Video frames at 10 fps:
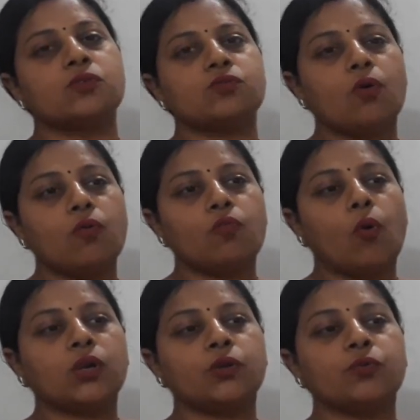So
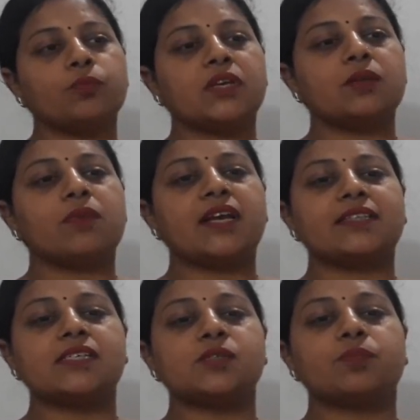what do you mean by
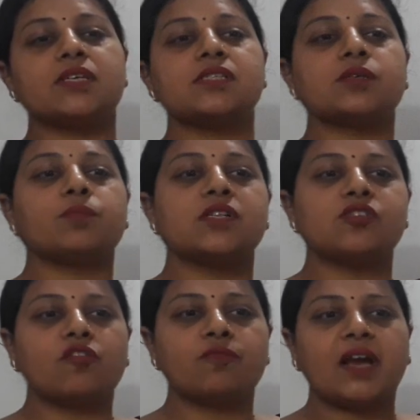these
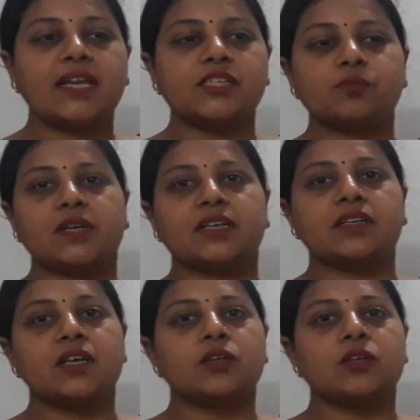principles of management?